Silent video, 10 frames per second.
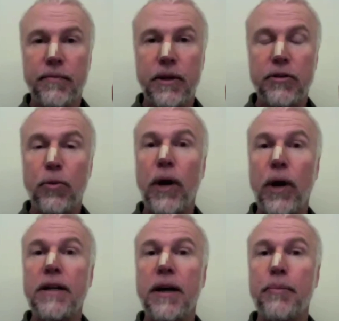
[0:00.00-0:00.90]
to
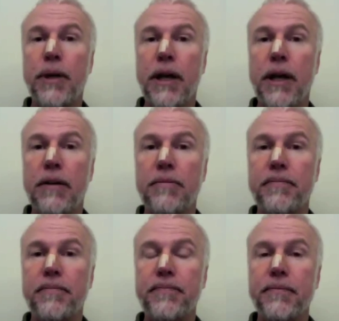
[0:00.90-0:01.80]
wake up in it,
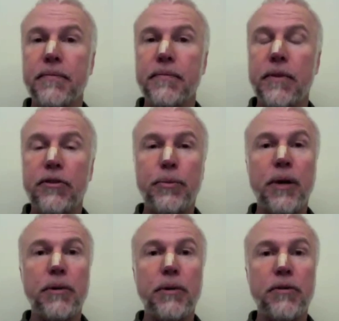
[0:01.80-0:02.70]
to be
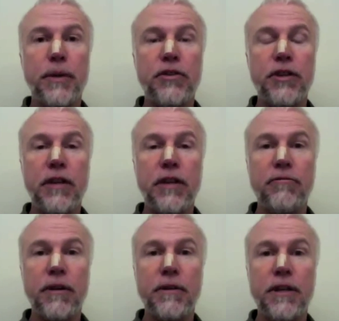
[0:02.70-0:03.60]
able to be sitting in
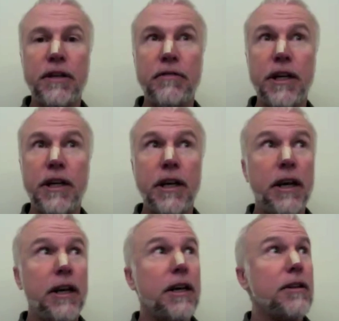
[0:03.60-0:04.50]
front of the TV
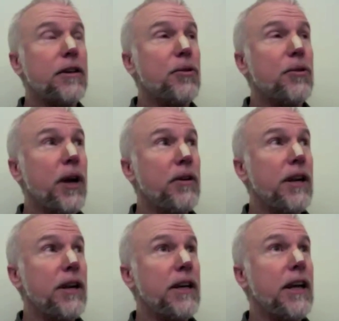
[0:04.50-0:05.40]
and look around and,
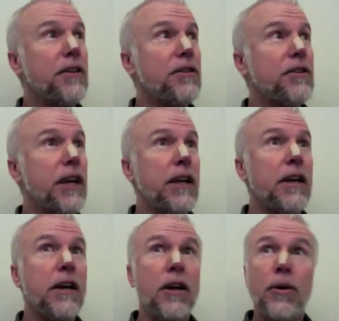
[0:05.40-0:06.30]
uh, and say,
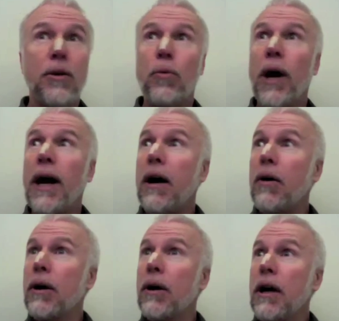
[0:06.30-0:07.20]
"Wow,
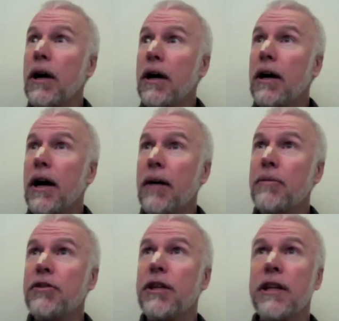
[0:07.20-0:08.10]
I'm
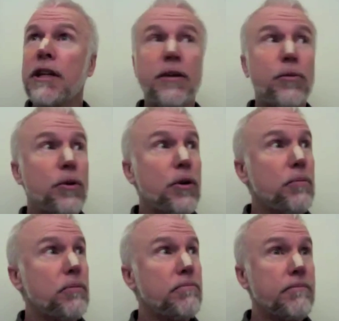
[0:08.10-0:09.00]
sitting in a
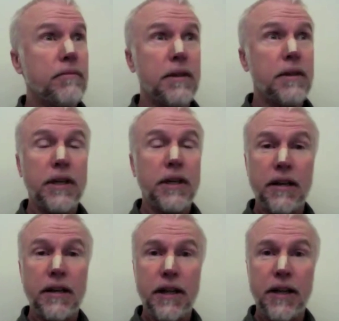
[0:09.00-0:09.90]
room looking
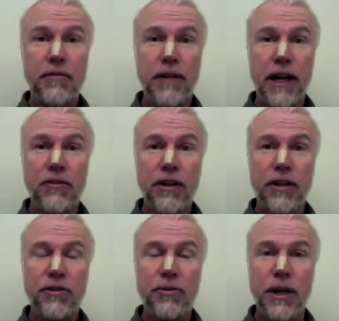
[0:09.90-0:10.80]
at lights flash on a
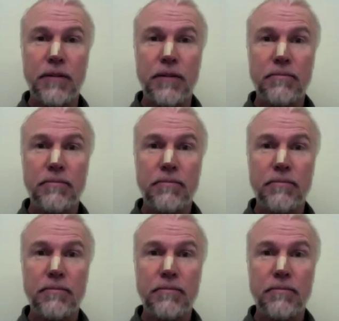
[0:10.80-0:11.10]
screen."